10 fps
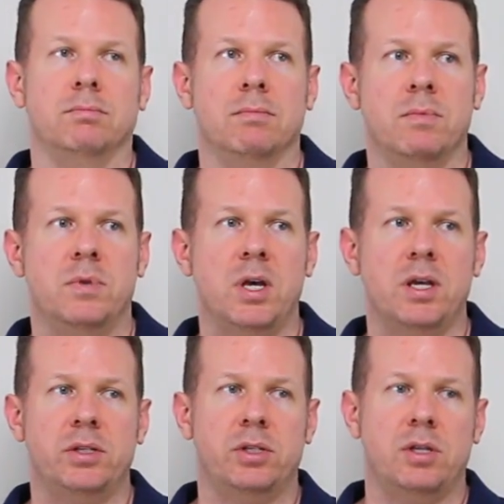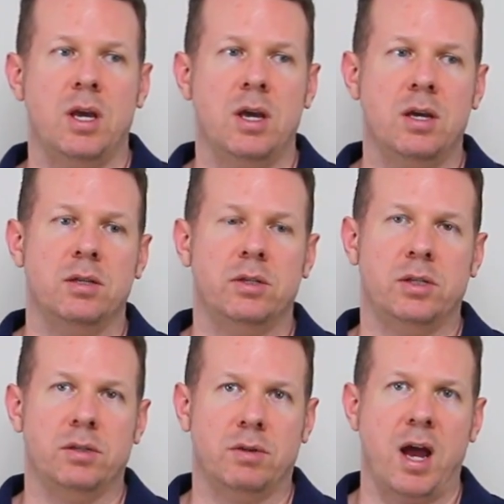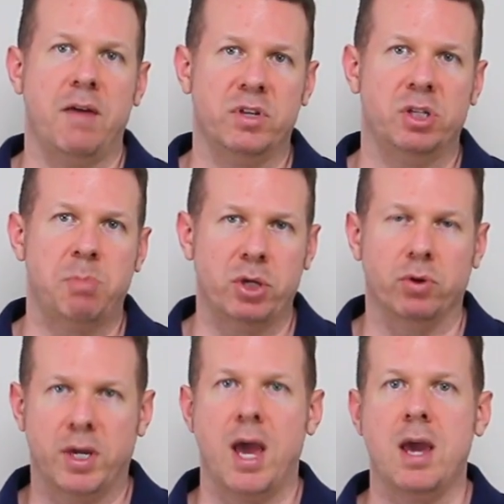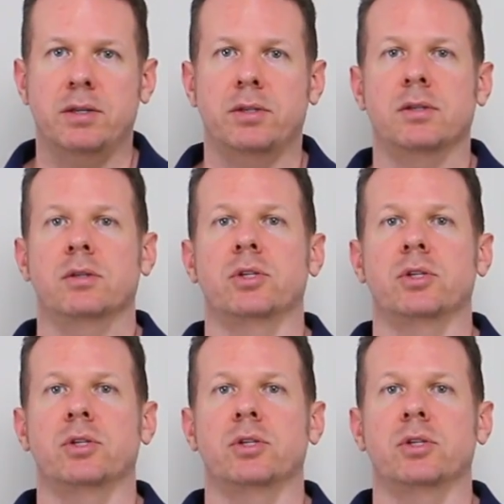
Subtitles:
this is kind of a special case.